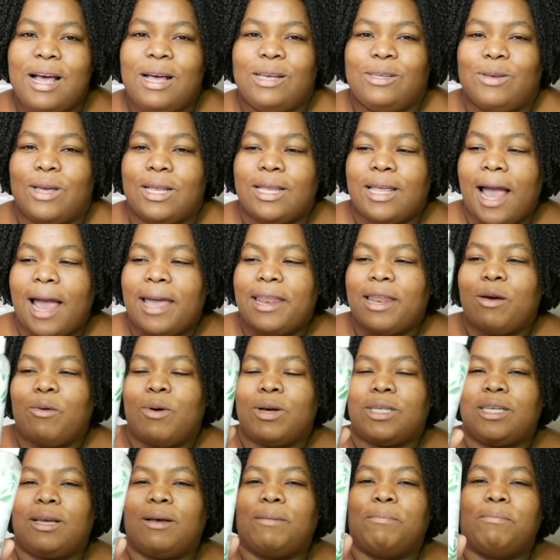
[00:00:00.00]
So it kind
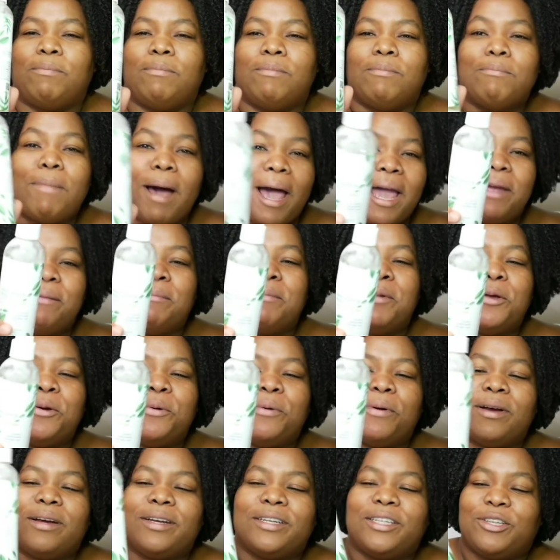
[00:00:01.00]
of was a mind
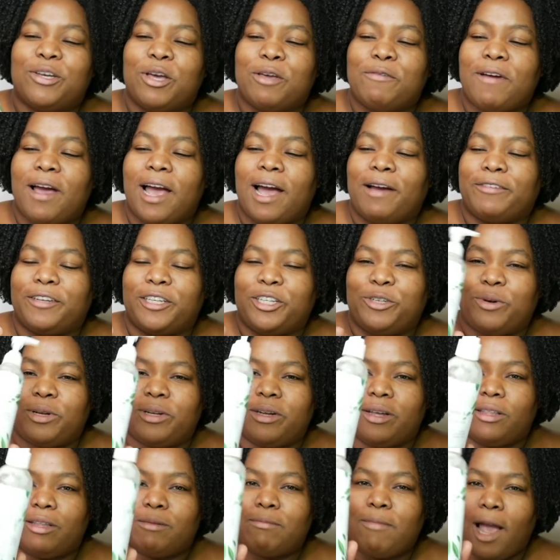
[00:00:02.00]
blower. So if I have to do
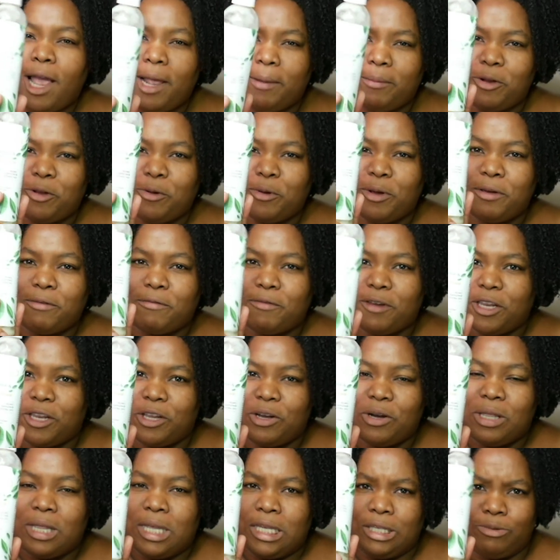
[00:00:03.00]
another mind blowing
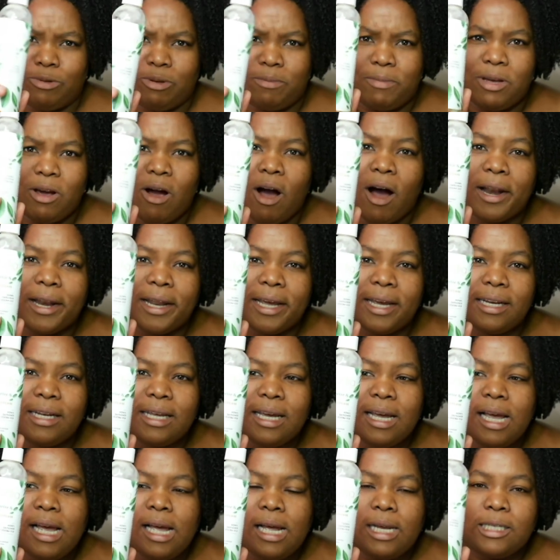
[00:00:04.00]
video, this will be on
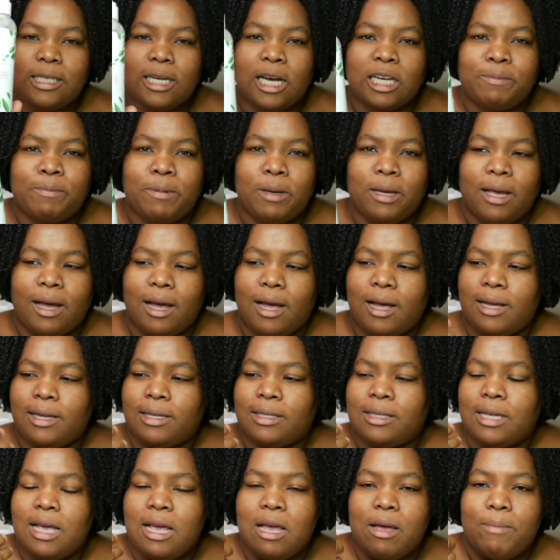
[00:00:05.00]
it just
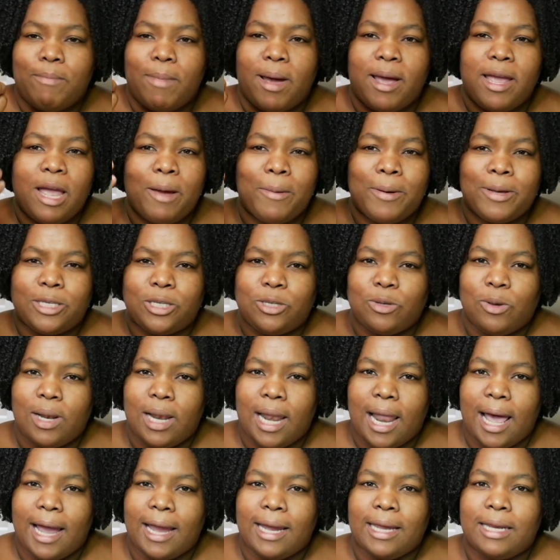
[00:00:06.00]
because my hair was so
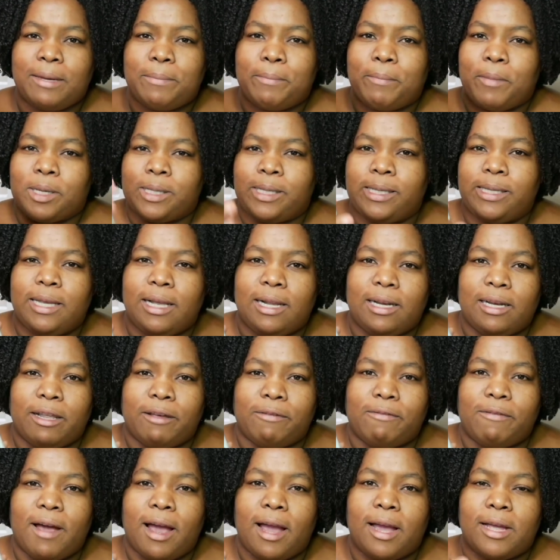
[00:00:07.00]
light but still
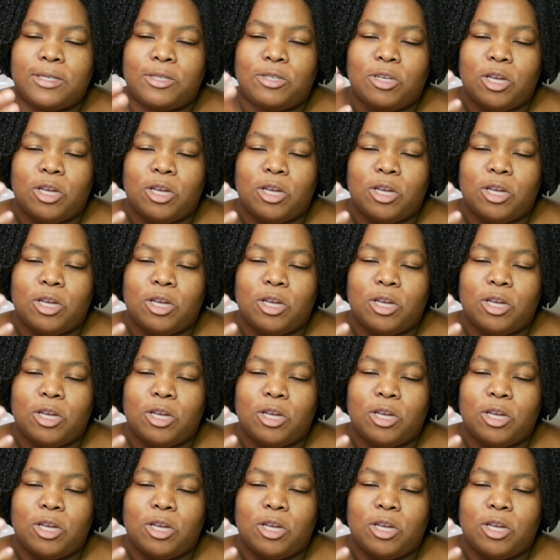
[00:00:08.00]
defined.